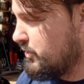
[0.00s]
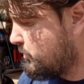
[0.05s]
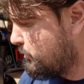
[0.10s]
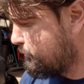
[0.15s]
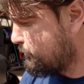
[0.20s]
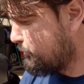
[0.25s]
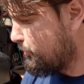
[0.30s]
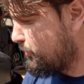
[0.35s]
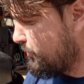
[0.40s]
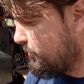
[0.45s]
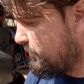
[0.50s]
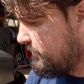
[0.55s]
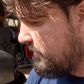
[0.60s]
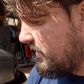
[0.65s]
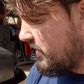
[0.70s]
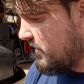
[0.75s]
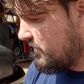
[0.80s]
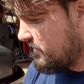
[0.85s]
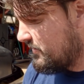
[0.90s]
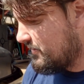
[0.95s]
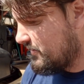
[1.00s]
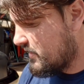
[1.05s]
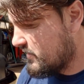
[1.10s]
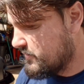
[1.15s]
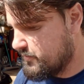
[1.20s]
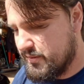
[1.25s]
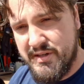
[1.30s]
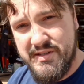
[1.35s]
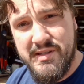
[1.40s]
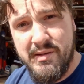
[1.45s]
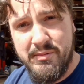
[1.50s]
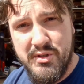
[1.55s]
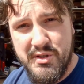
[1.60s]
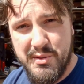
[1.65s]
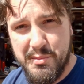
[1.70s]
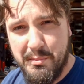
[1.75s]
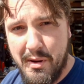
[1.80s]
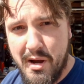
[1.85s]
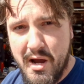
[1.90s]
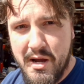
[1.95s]
really cruel, and that's because
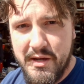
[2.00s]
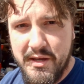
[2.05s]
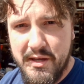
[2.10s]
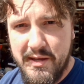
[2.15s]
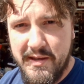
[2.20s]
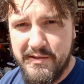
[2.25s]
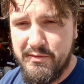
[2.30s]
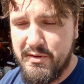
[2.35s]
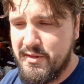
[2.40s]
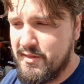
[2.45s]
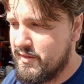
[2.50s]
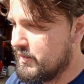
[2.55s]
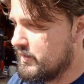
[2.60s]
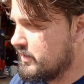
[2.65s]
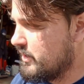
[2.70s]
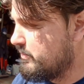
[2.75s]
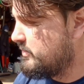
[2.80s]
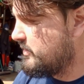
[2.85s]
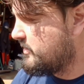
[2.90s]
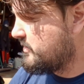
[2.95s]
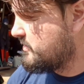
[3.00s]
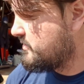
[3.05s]
I'm just mocking everything up